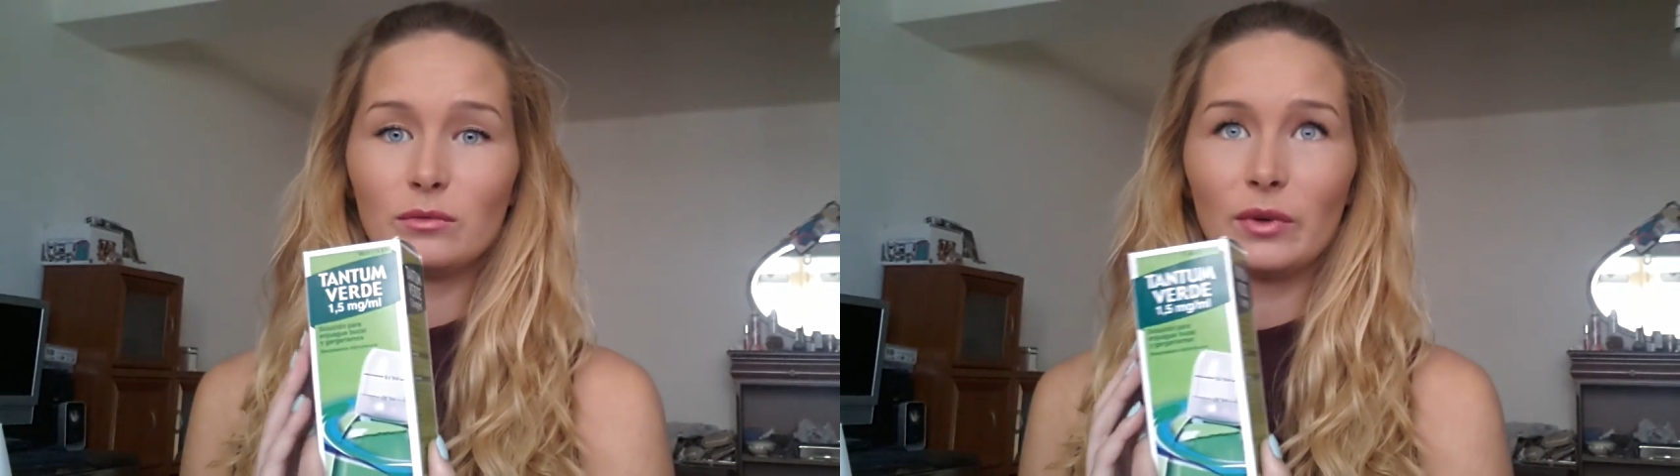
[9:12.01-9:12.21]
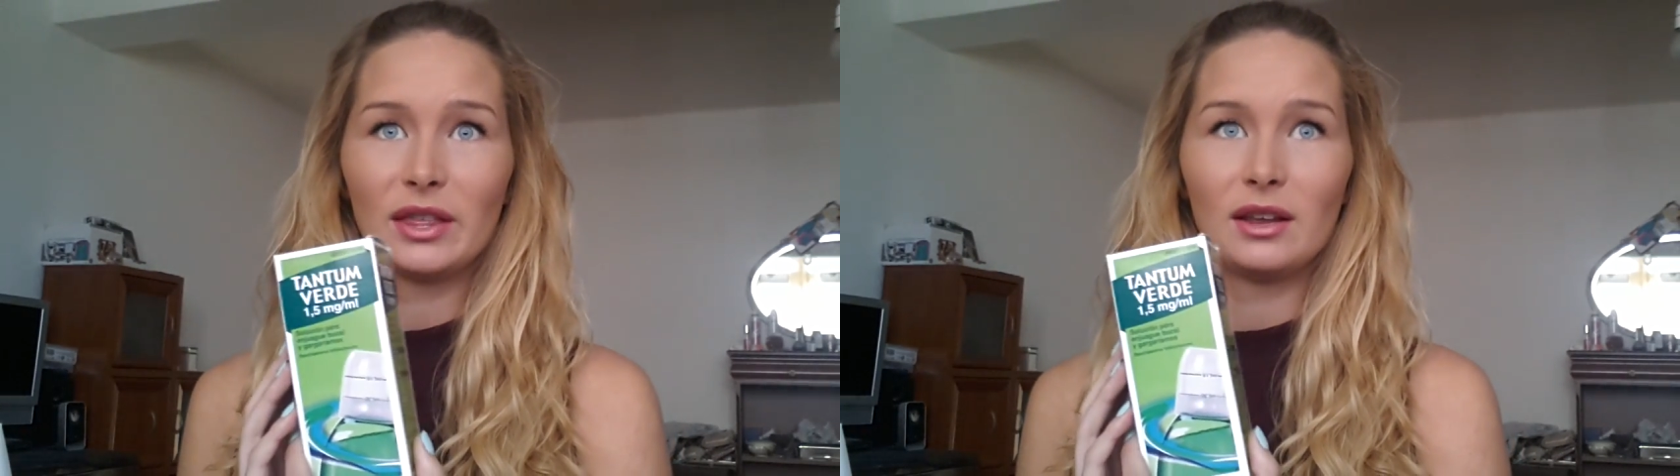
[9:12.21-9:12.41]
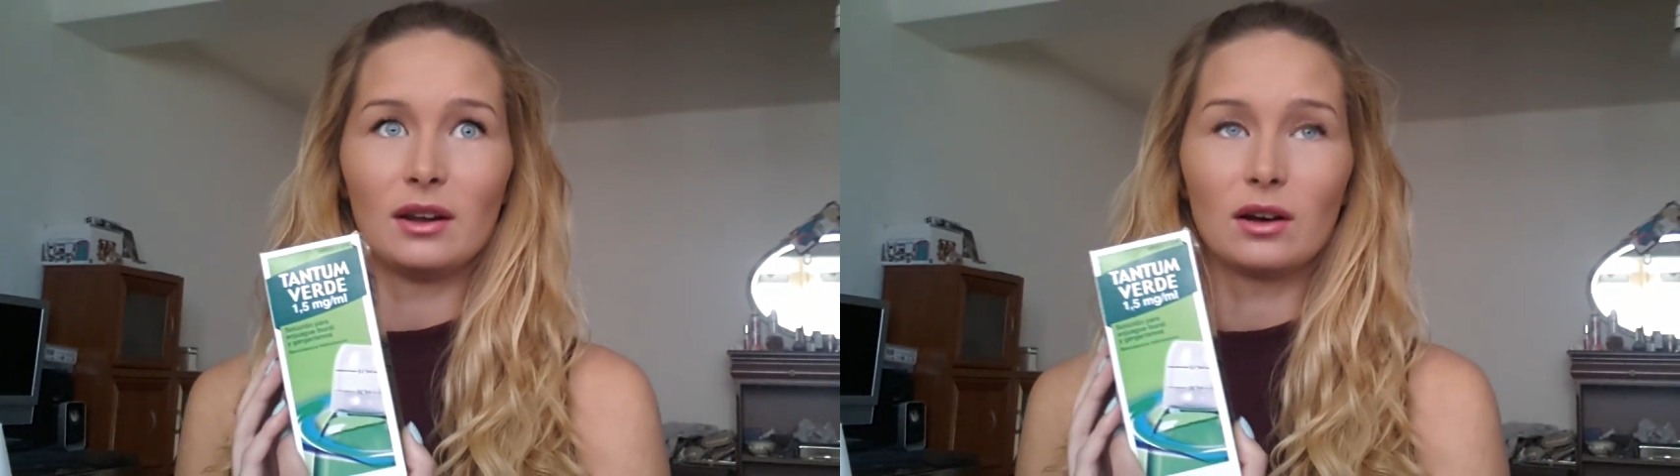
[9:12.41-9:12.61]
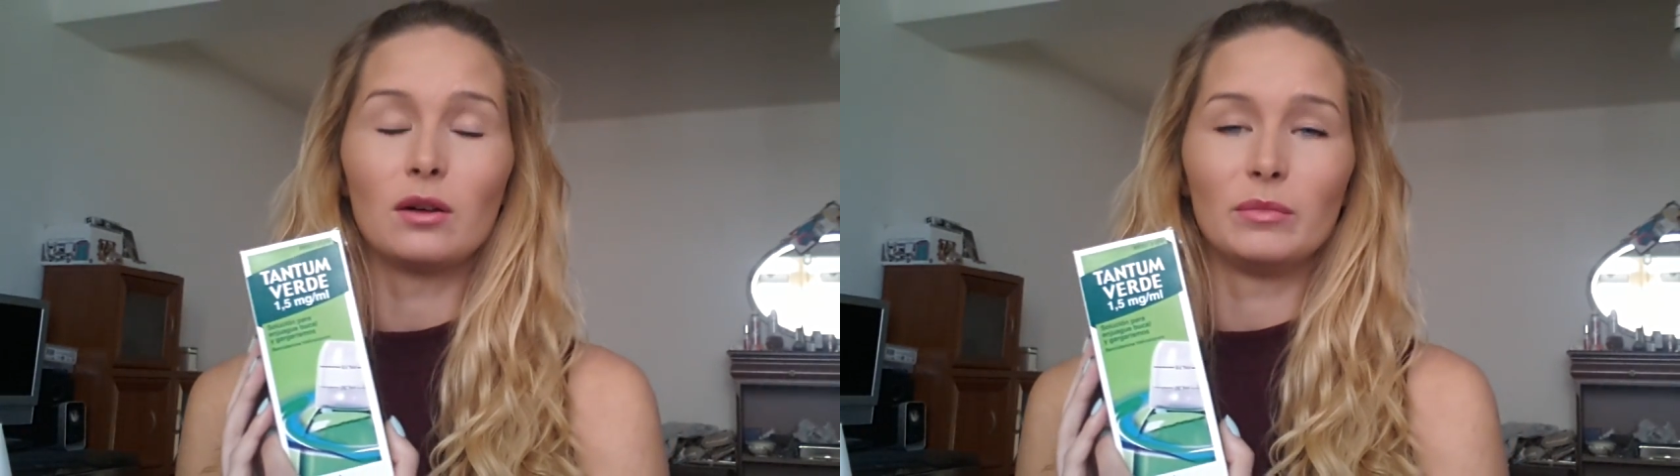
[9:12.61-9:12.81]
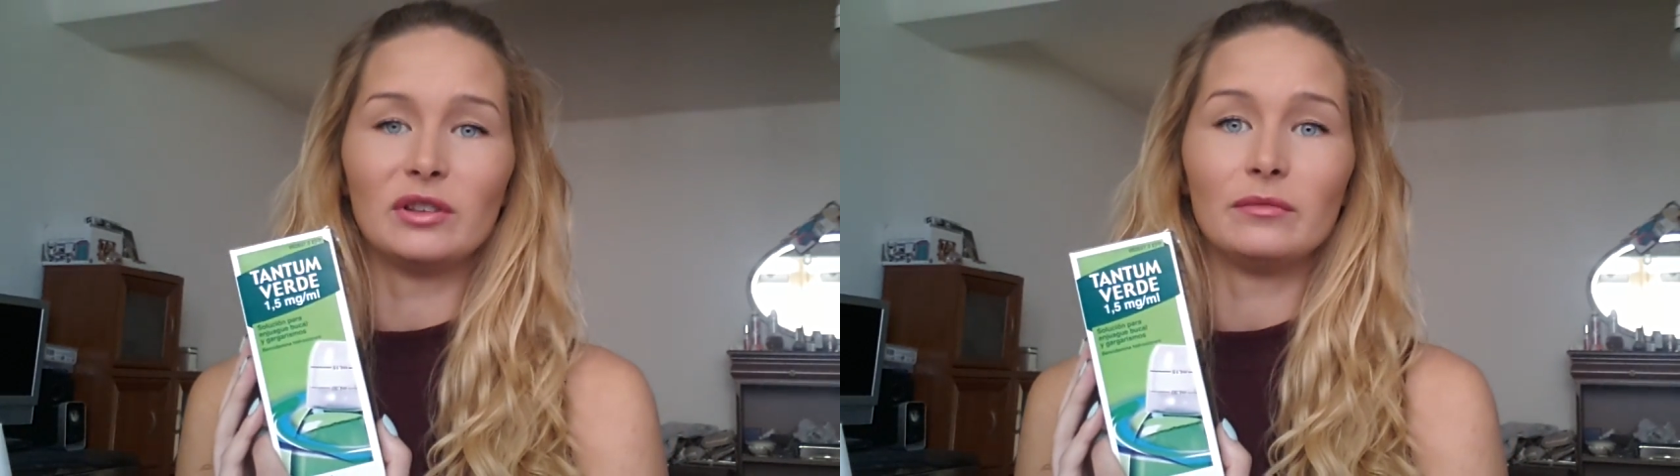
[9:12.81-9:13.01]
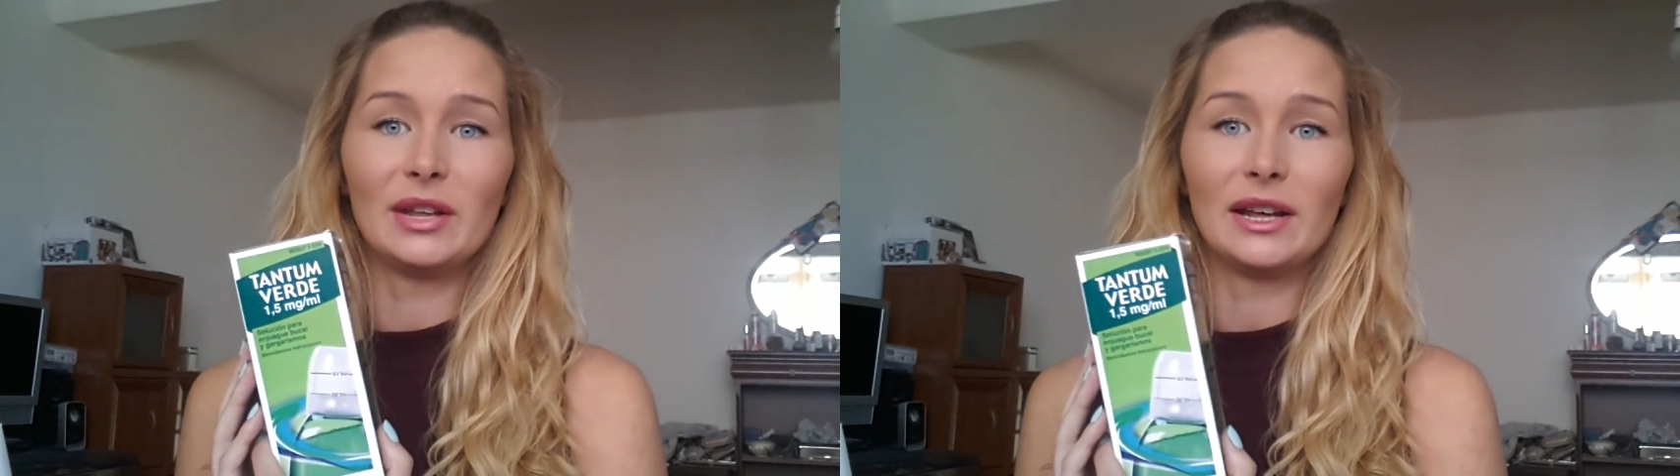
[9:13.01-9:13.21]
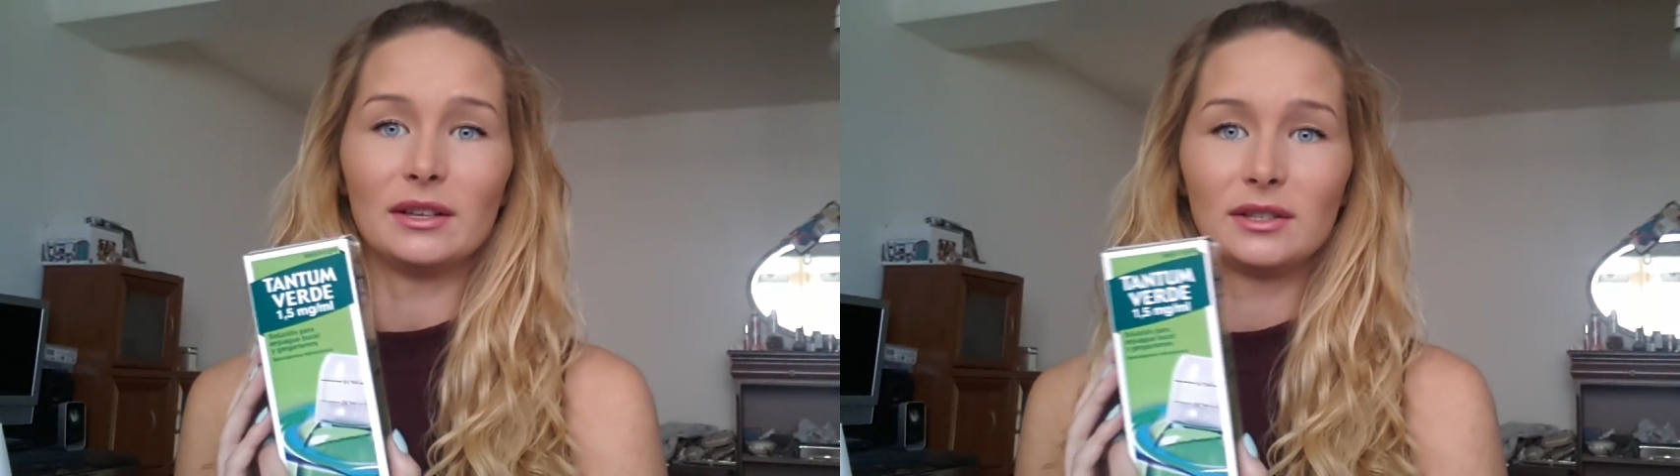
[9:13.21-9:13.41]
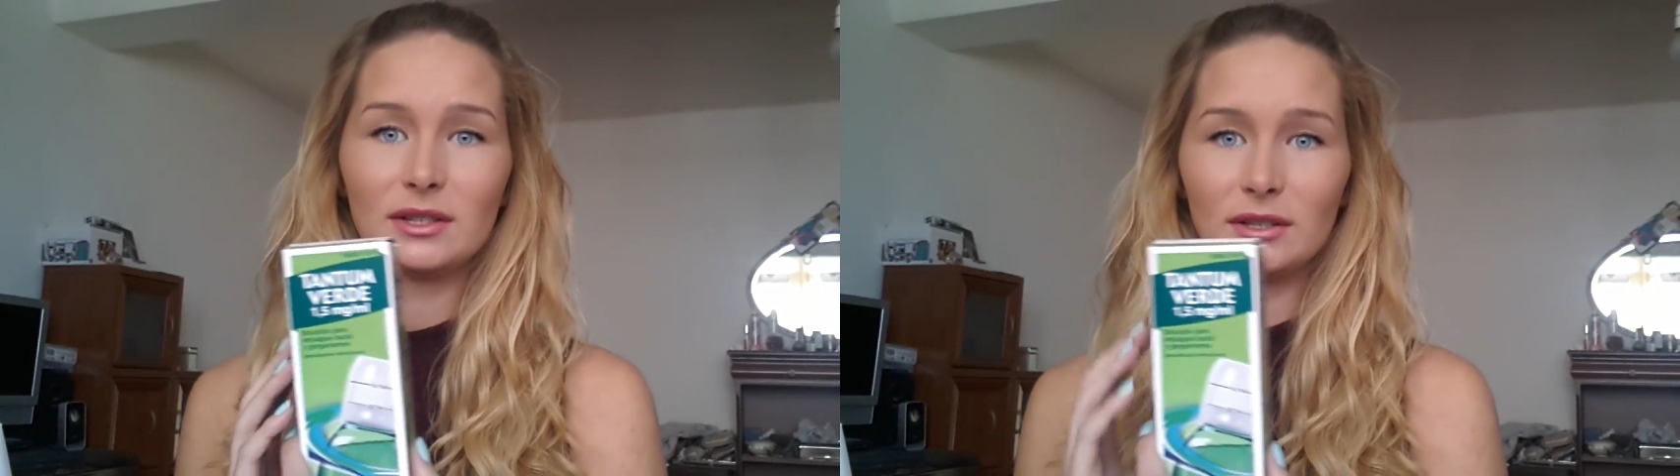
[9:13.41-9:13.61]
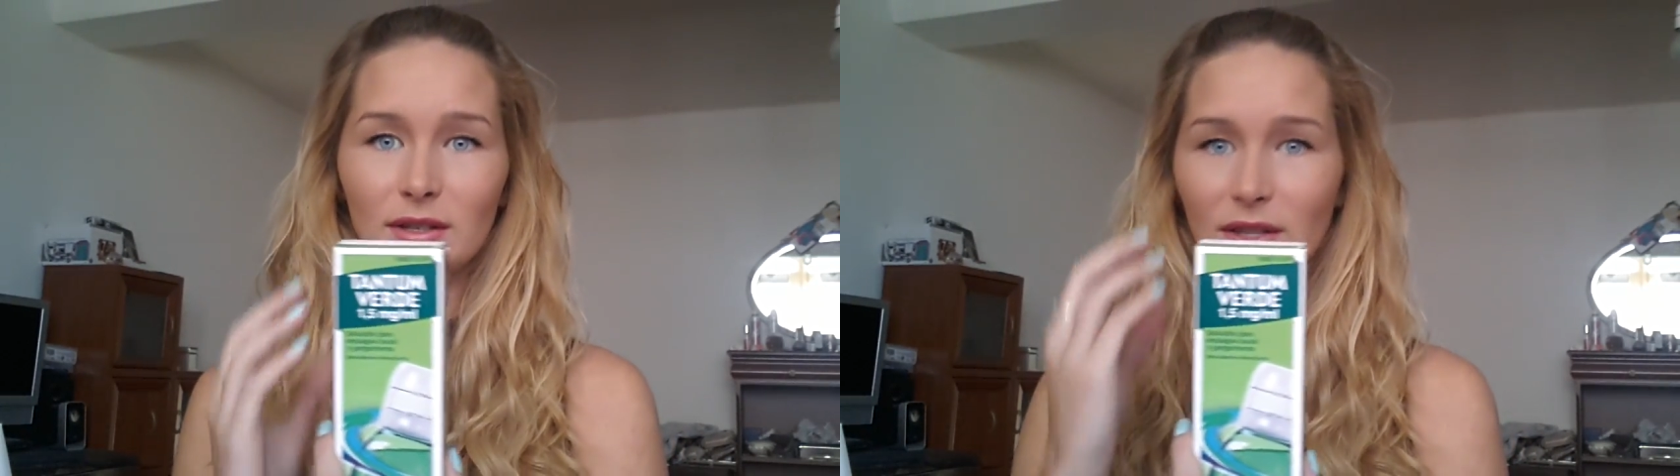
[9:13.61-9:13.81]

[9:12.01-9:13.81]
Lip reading: within a couple of minutes,